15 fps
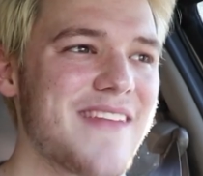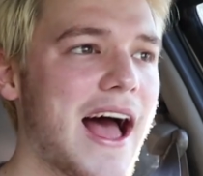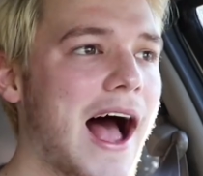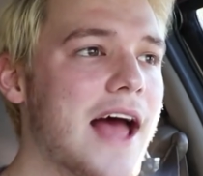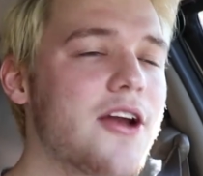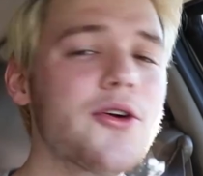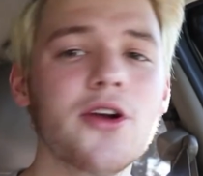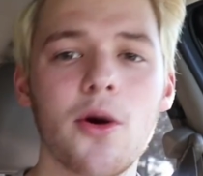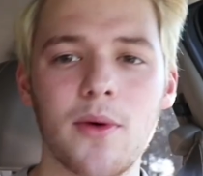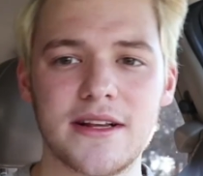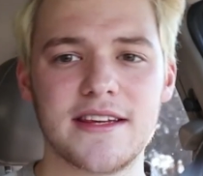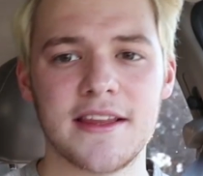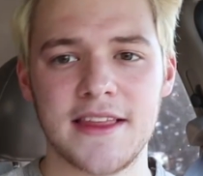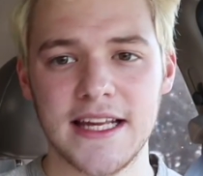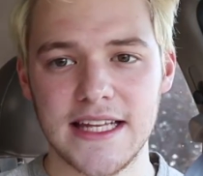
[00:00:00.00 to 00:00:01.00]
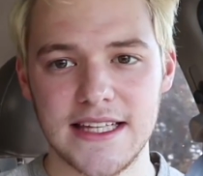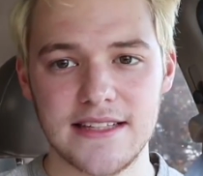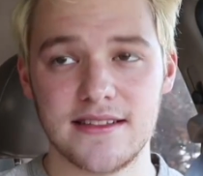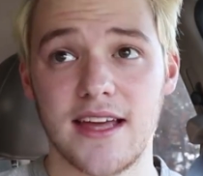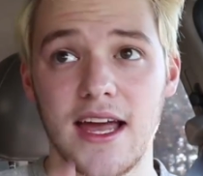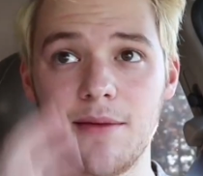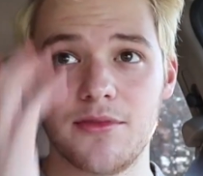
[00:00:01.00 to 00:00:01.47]
I don't know what to think of
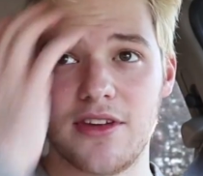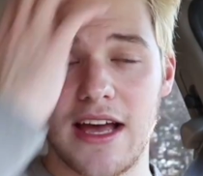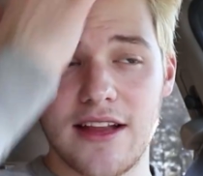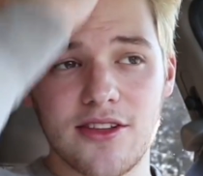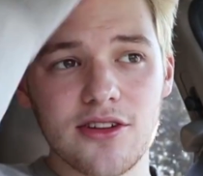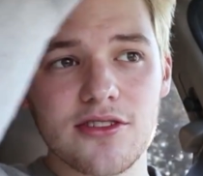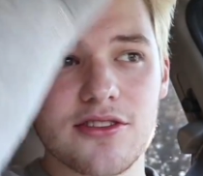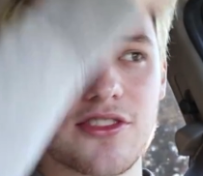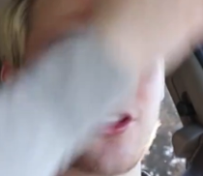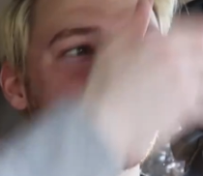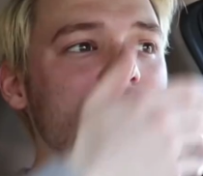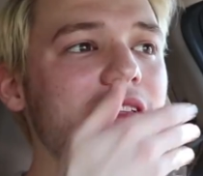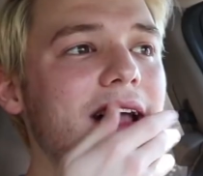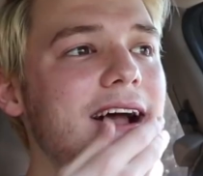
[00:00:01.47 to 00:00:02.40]
these games yet. There's a